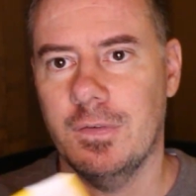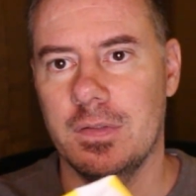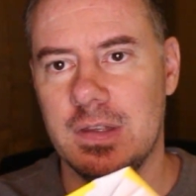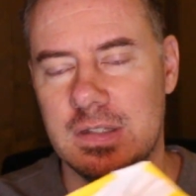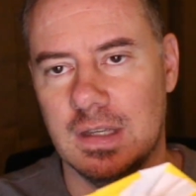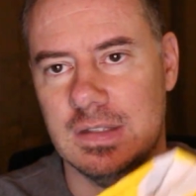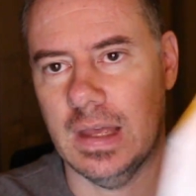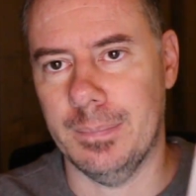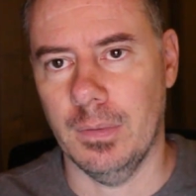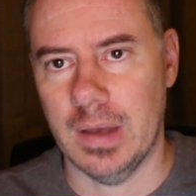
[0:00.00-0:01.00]
For this
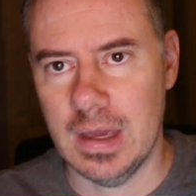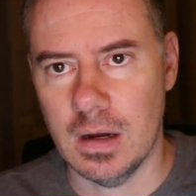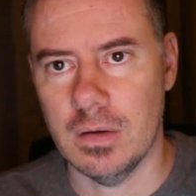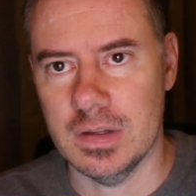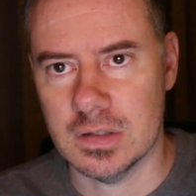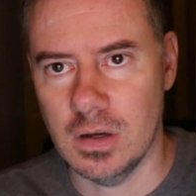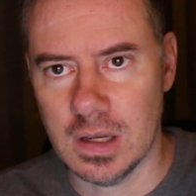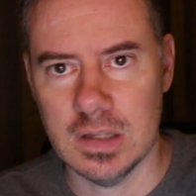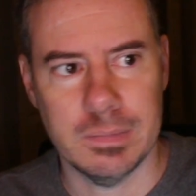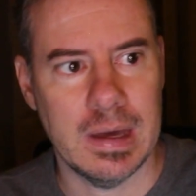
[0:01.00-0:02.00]
example here, this
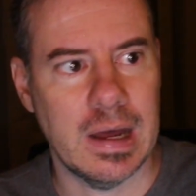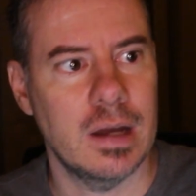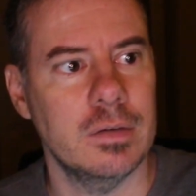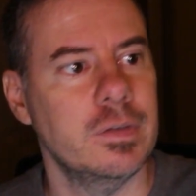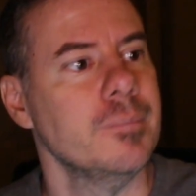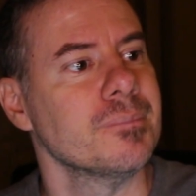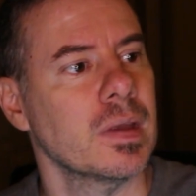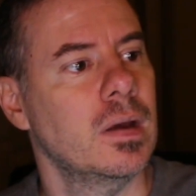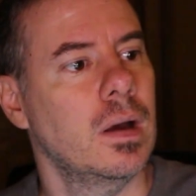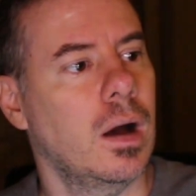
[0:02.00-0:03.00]
cookie is made out of
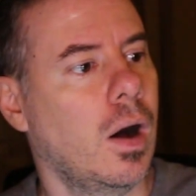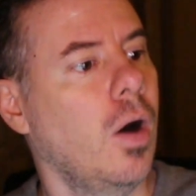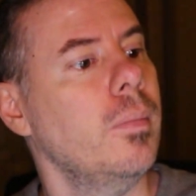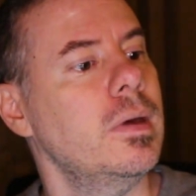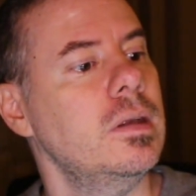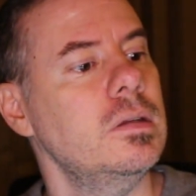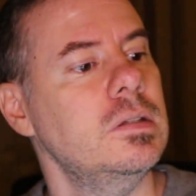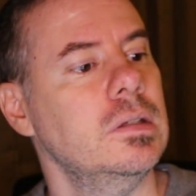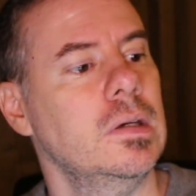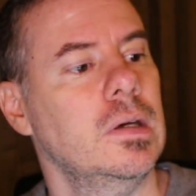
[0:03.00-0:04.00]

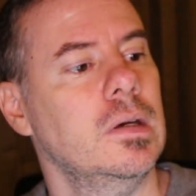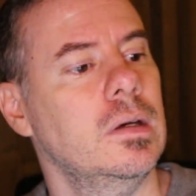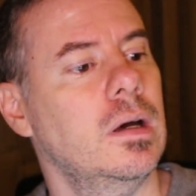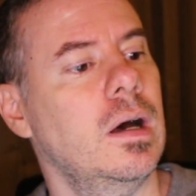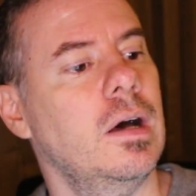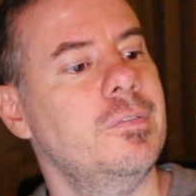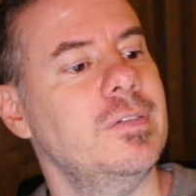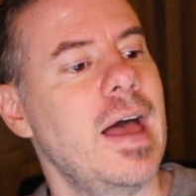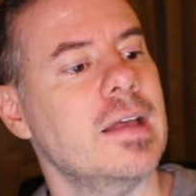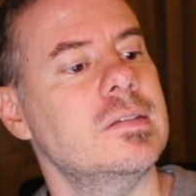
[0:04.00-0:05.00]
almonds,
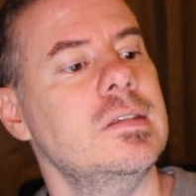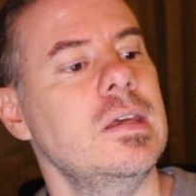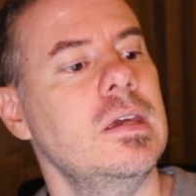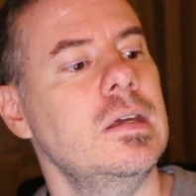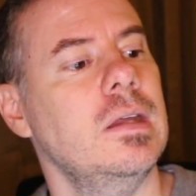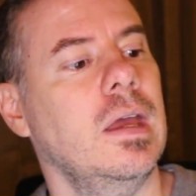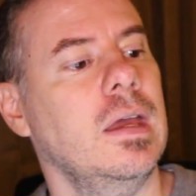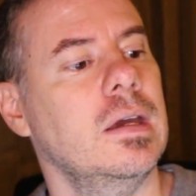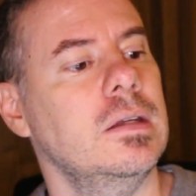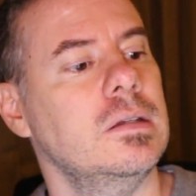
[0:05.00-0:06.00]
flaxseed,
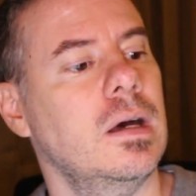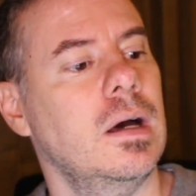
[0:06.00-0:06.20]
and